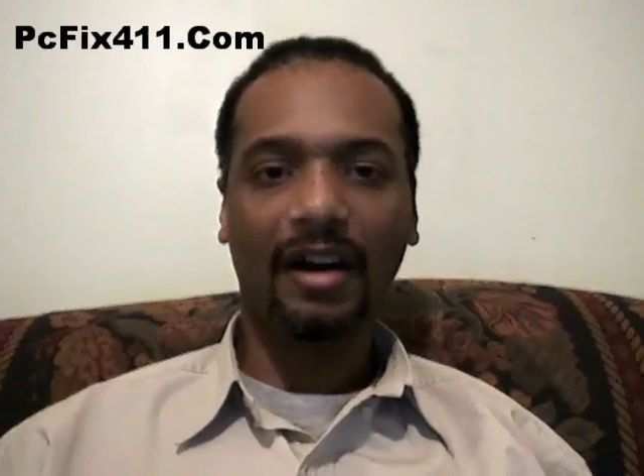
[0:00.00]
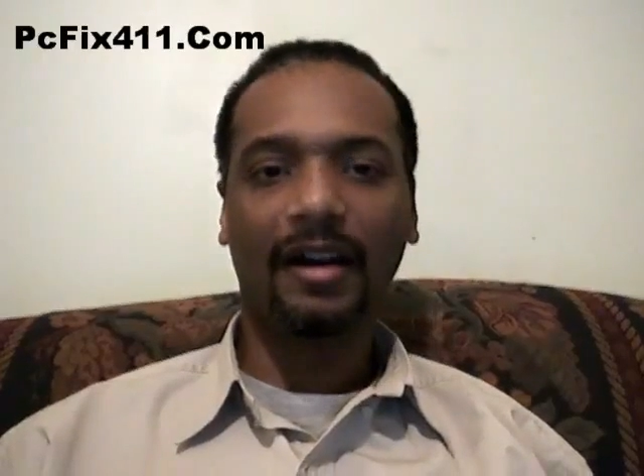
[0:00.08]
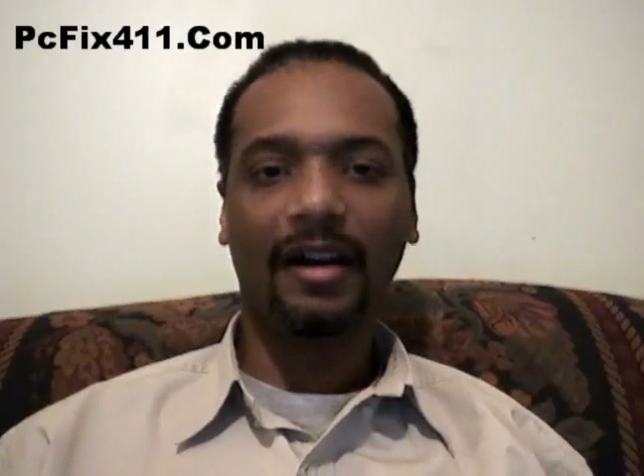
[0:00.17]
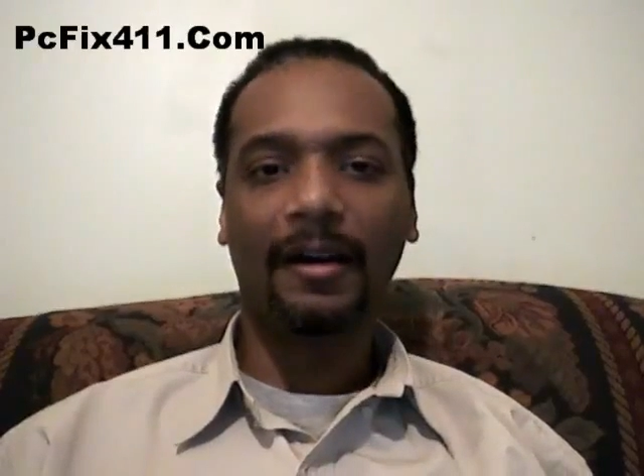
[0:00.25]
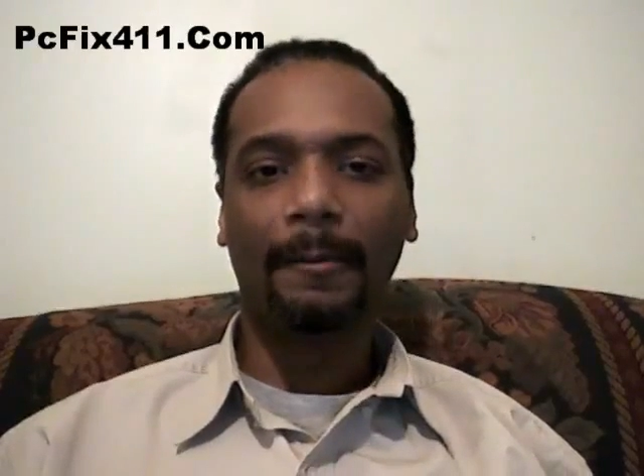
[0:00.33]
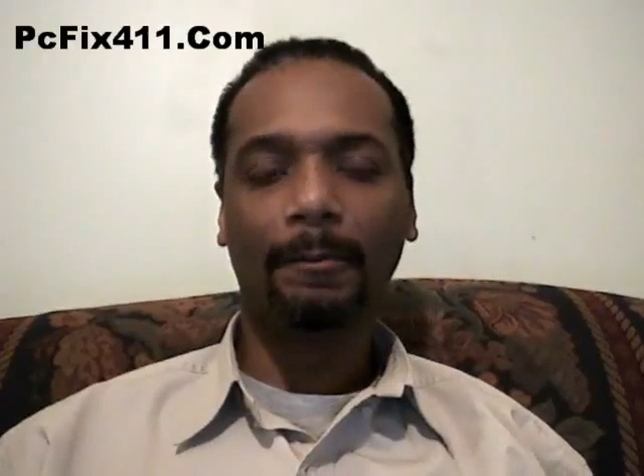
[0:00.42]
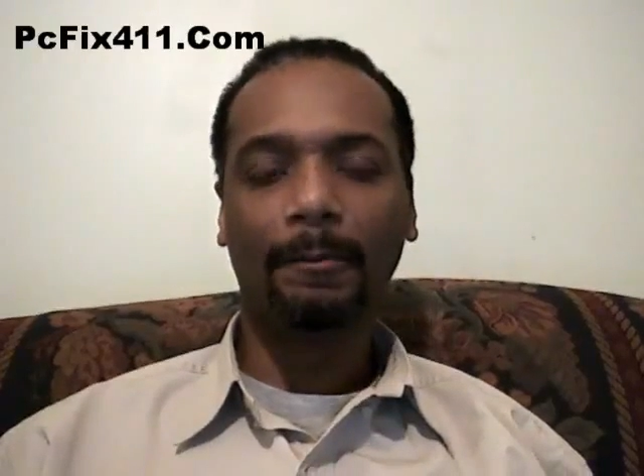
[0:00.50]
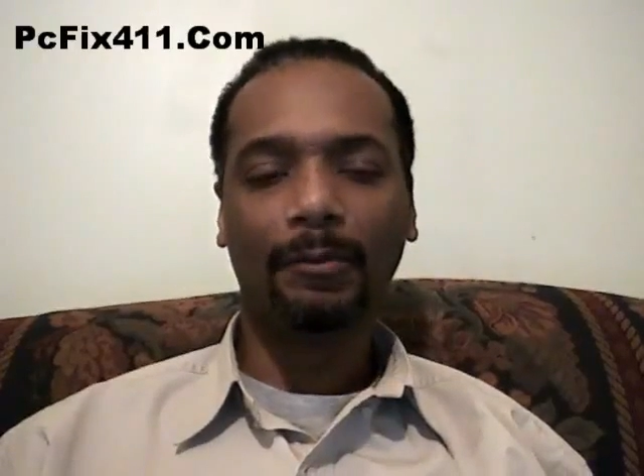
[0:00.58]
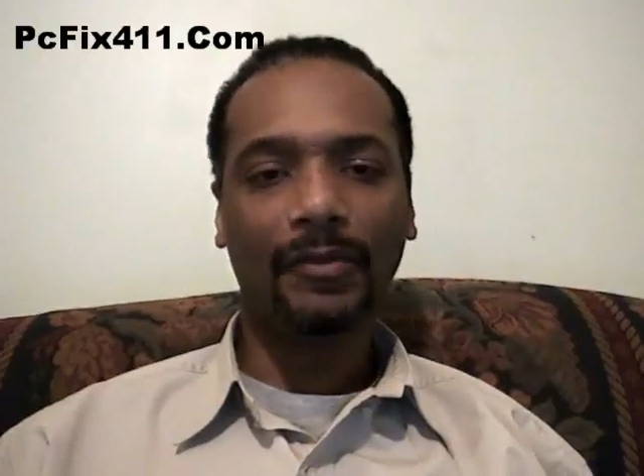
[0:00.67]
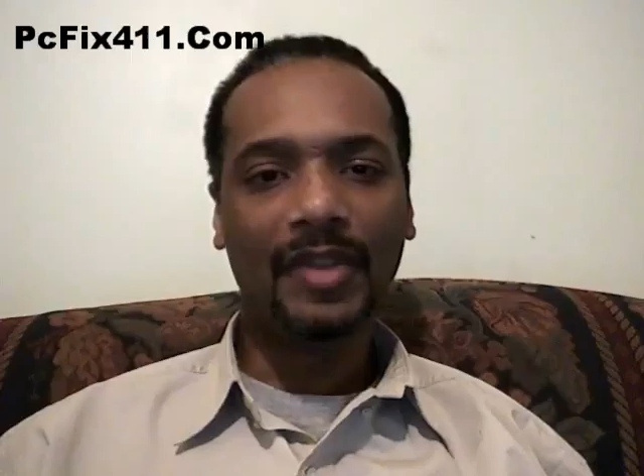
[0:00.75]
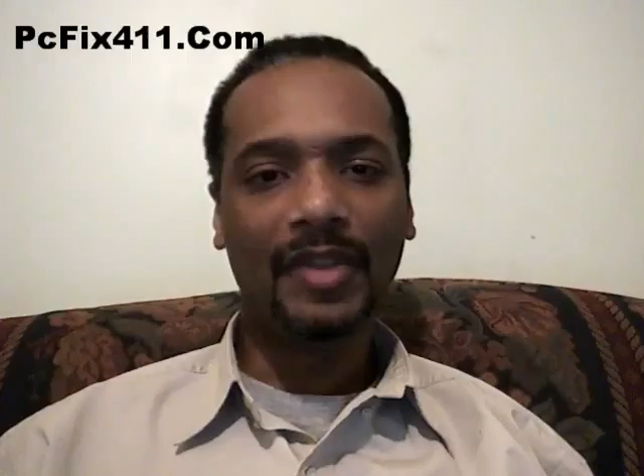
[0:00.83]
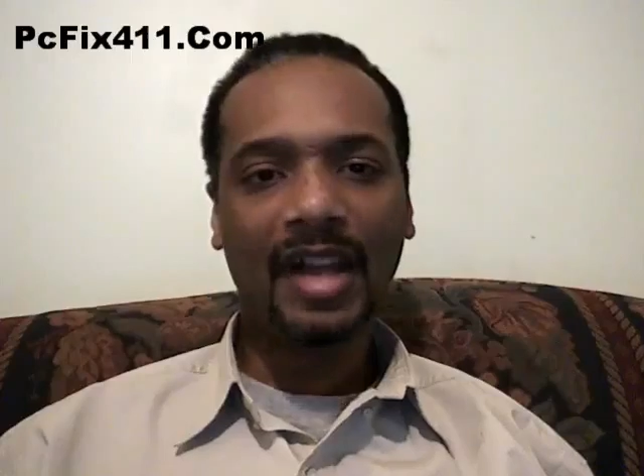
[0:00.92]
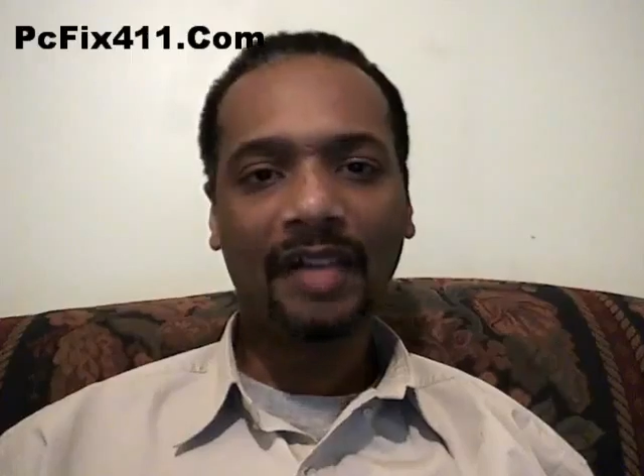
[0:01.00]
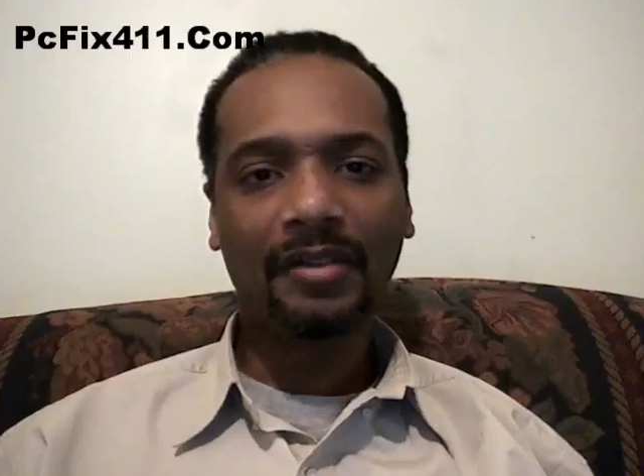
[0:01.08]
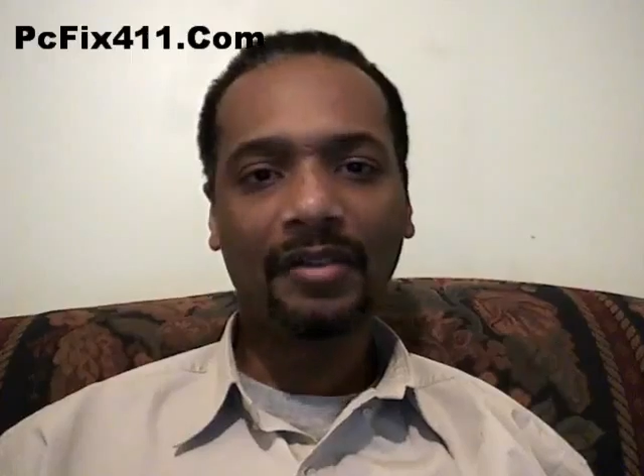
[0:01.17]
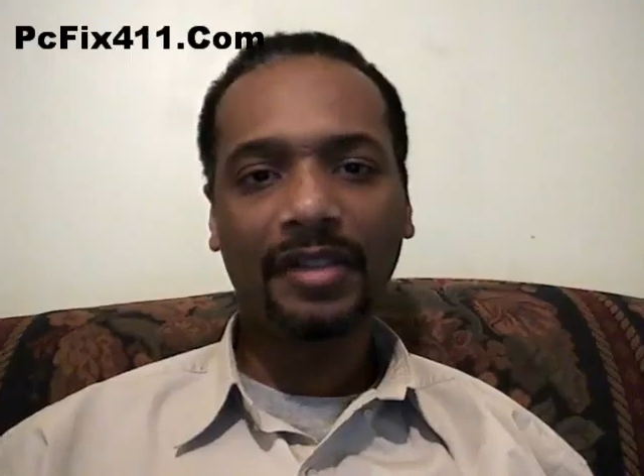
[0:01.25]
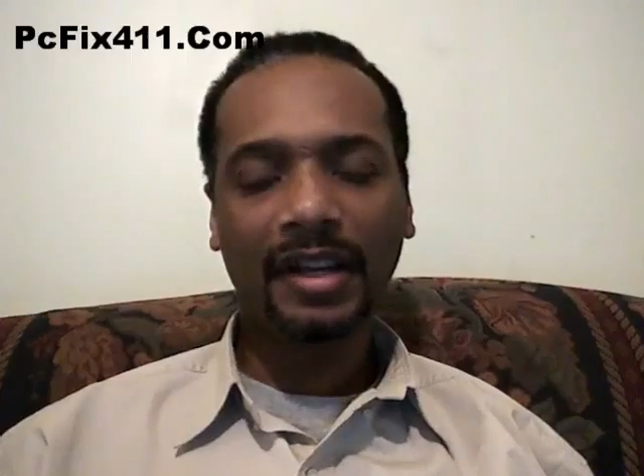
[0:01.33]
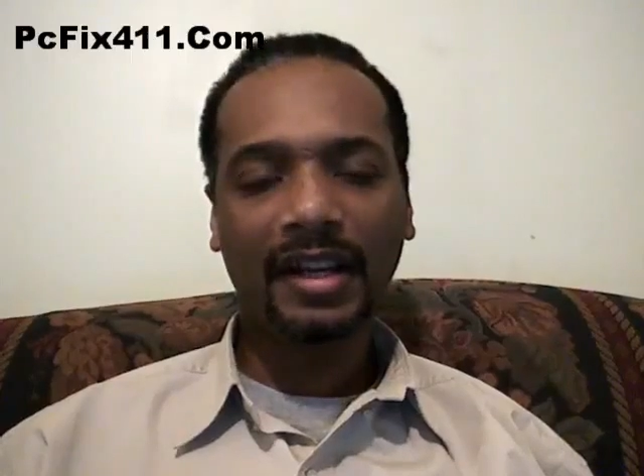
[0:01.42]

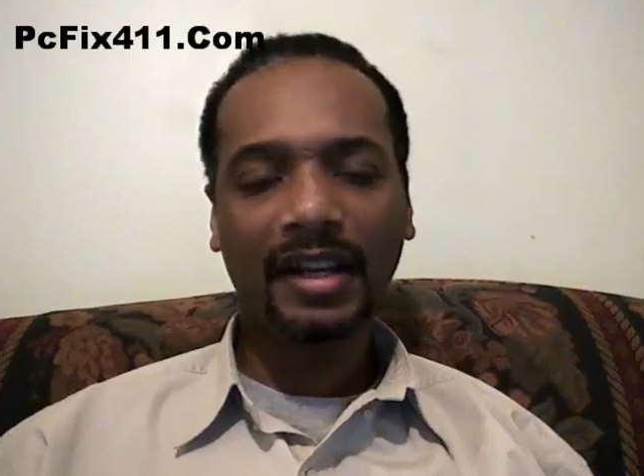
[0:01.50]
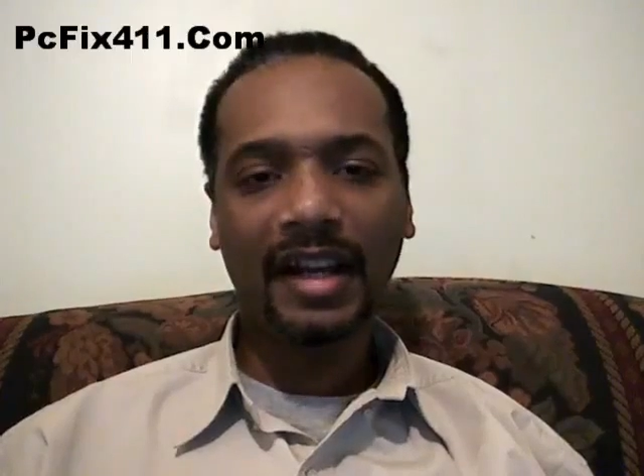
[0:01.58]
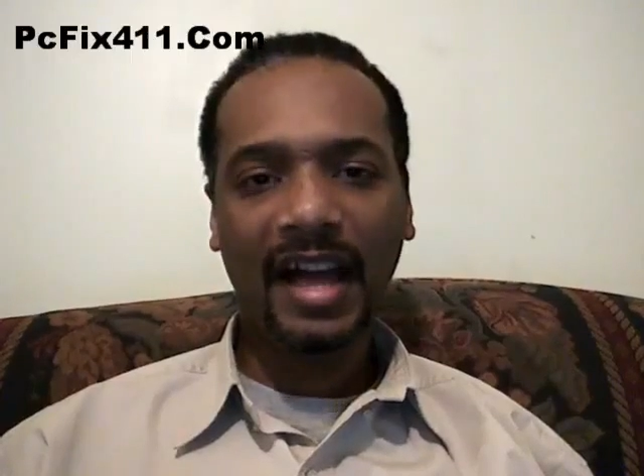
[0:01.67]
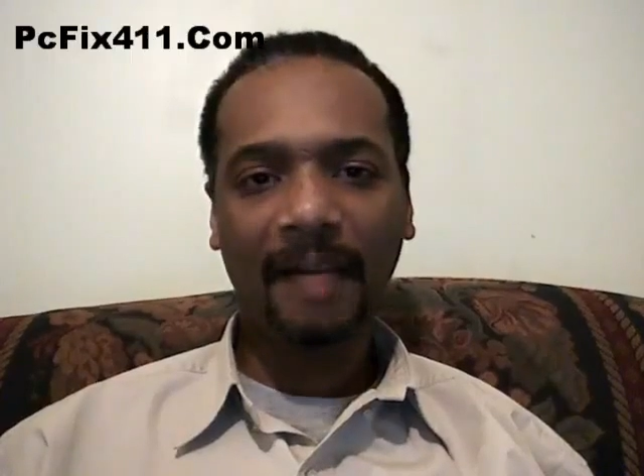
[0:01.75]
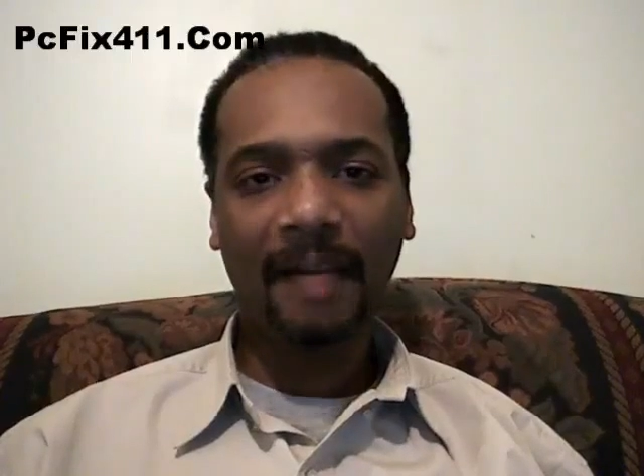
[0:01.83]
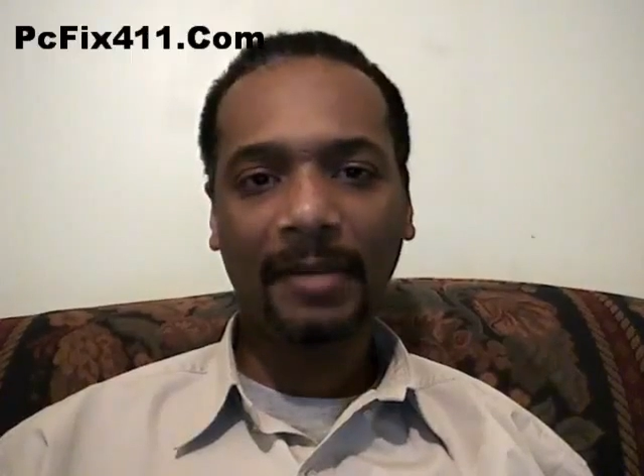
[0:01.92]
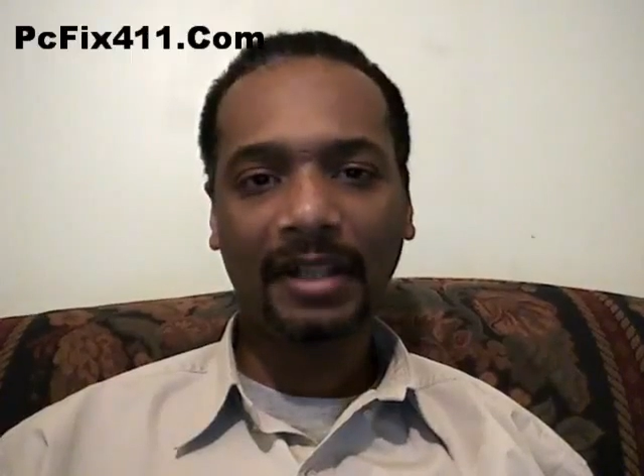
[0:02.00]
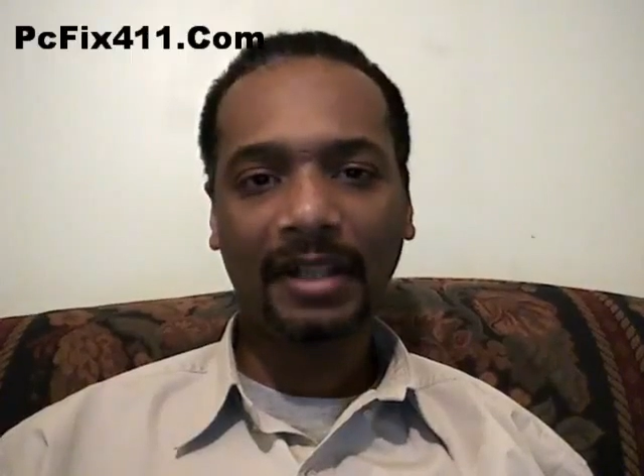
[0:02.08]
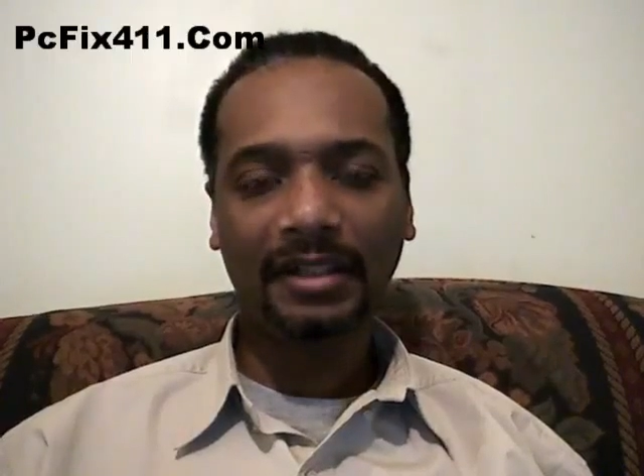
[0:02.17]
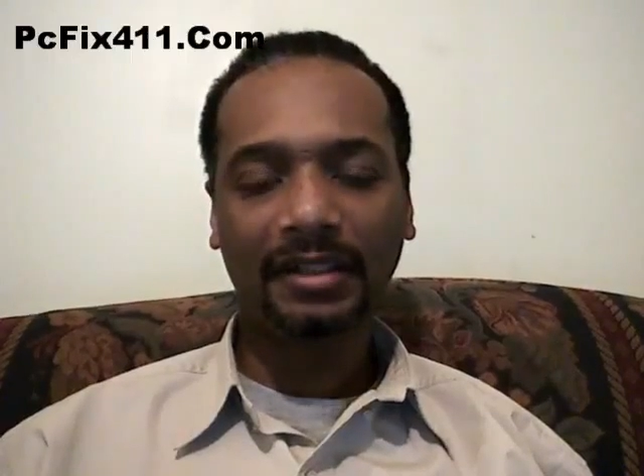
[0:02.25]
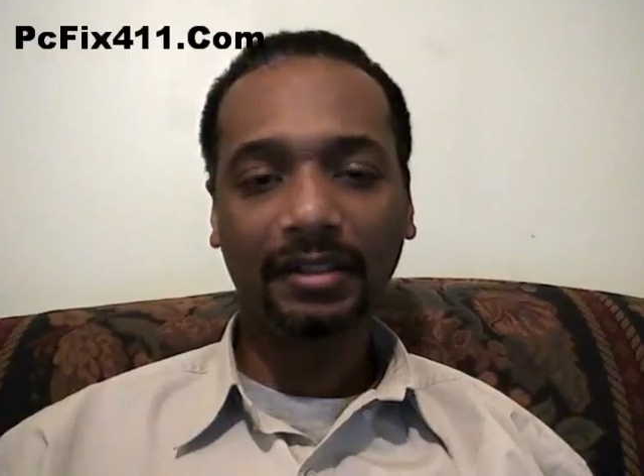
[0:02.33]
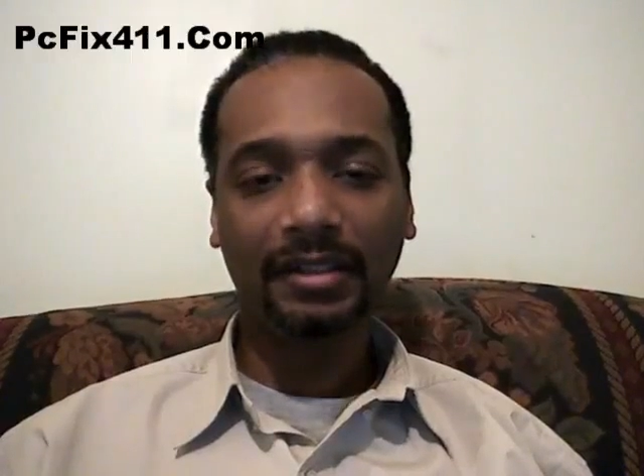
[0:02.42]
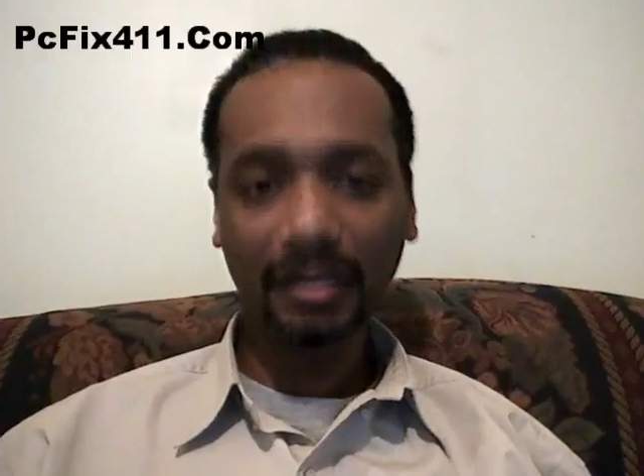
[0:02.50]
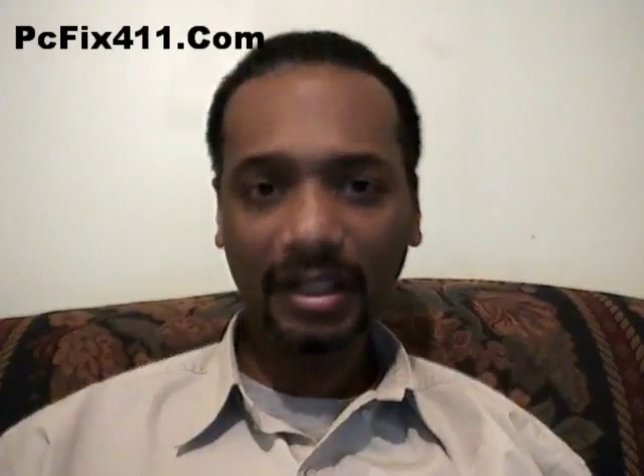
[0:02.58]
Another thing that happens